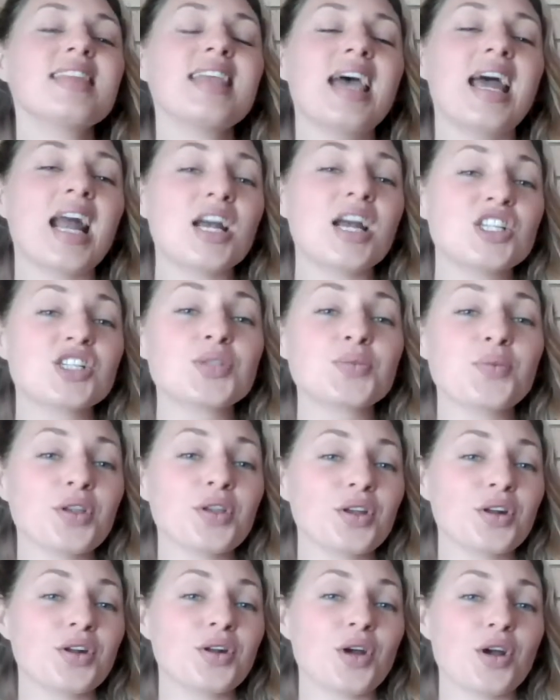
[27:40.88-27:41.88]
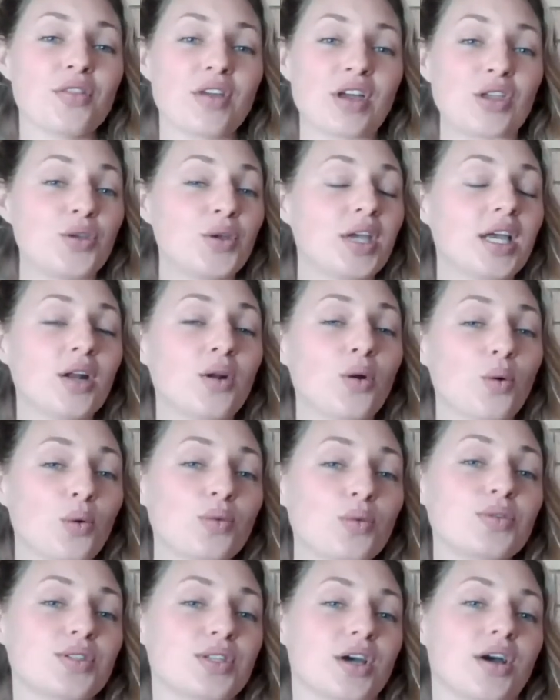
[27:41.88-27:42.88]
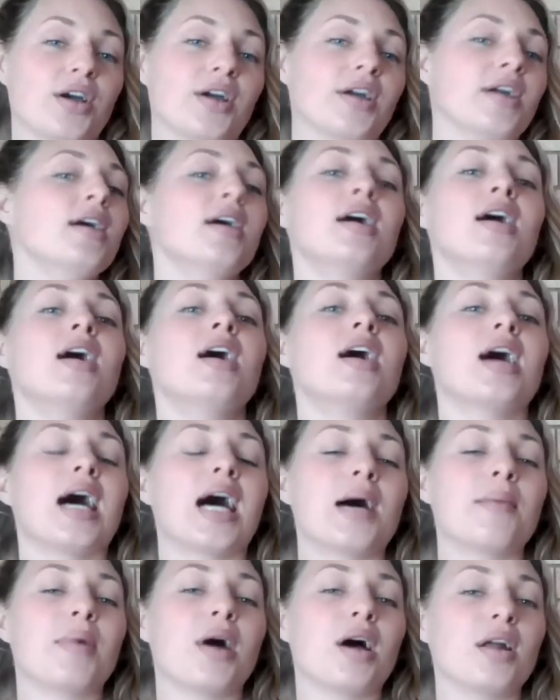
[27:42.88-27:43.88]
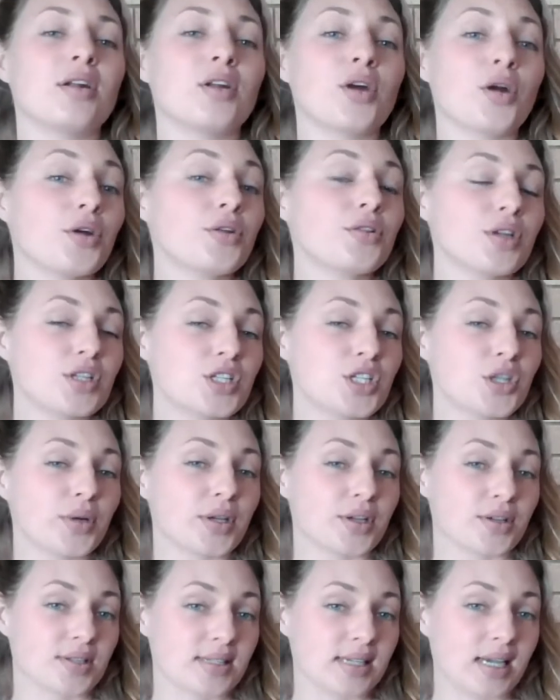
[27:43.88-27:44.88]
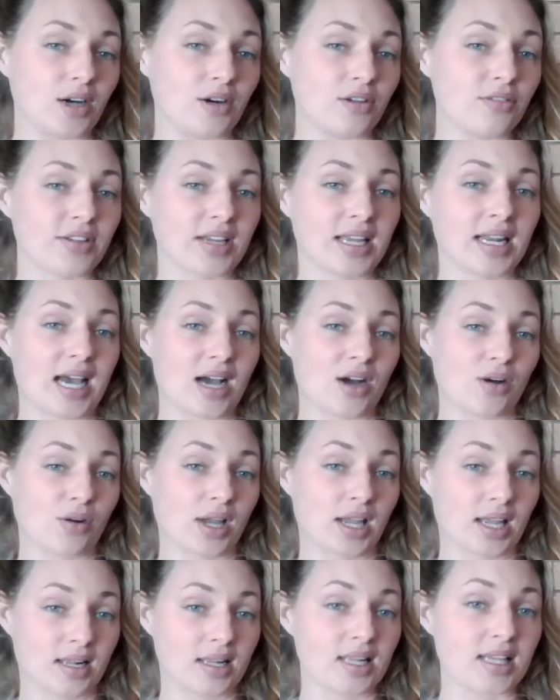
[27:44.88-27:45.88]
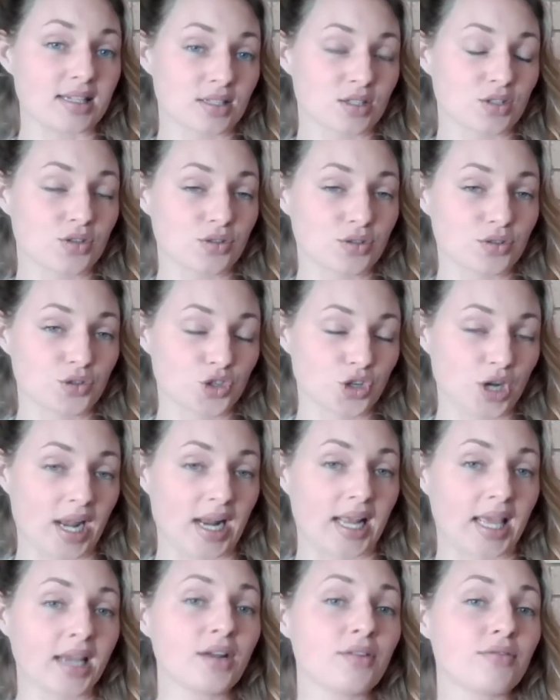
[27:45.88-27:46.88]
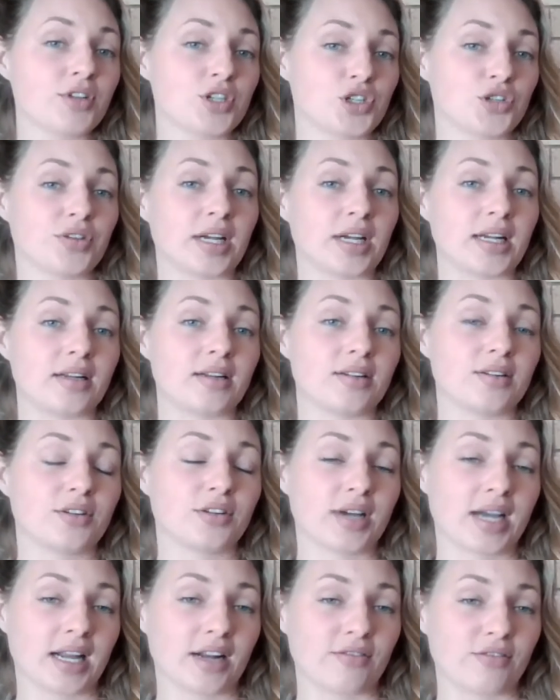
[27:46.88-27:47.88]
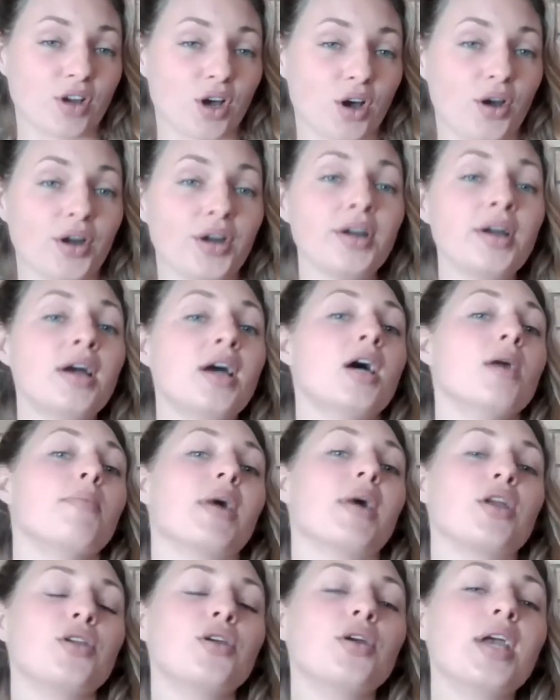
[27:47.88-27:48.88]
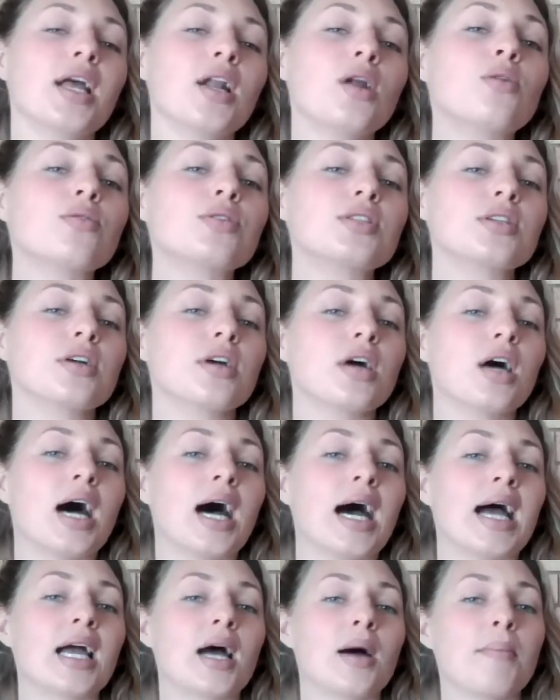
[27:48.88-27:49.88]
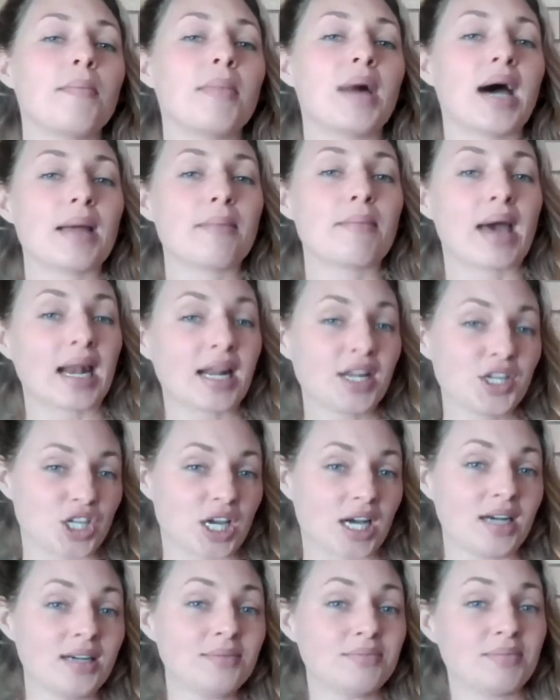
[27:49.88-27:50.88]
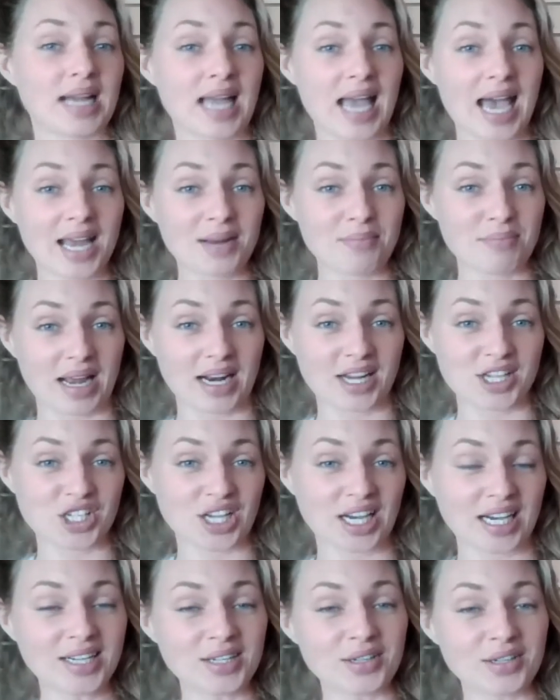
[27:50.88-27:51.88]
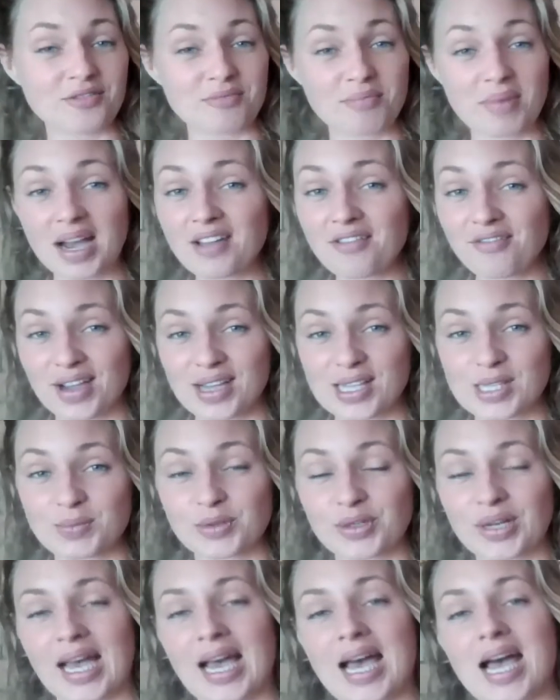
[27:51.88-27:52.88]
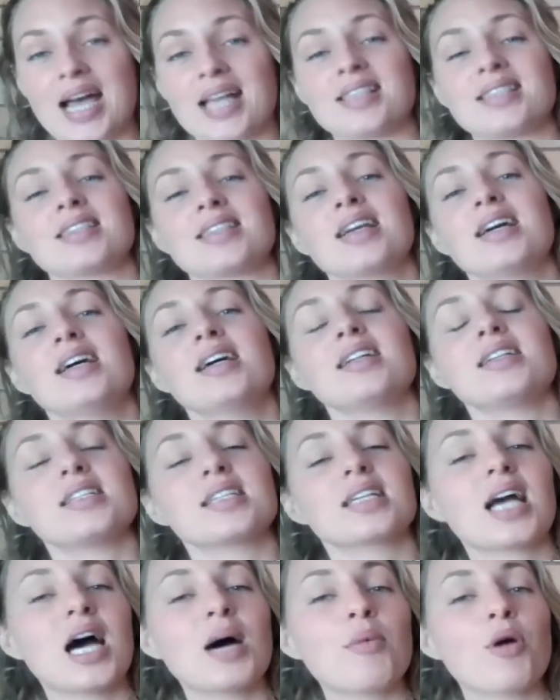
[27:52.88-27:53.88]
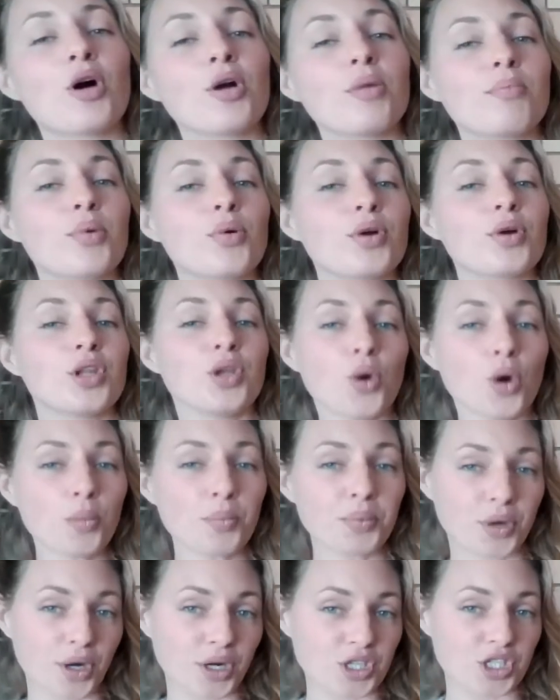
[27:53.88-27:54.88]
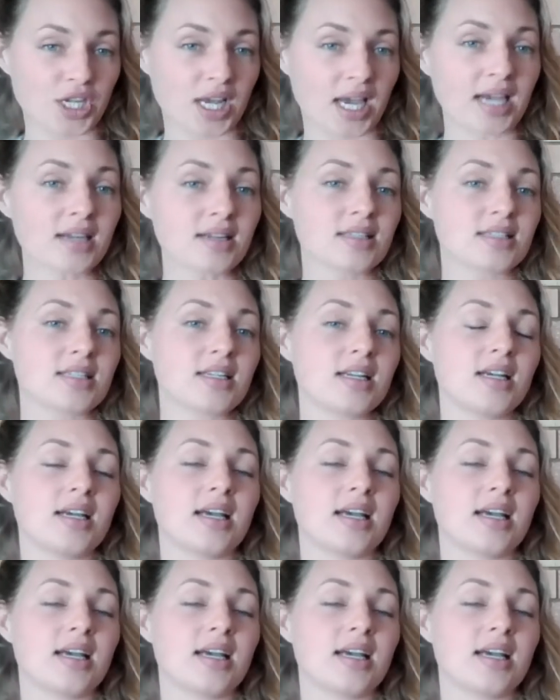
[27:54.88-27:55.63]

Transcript: And I just want you to know that you can also not only do it yourself in this training, Retreat Creative Co, but you can also hire my ad manager of my Facebook ads to come on board your project,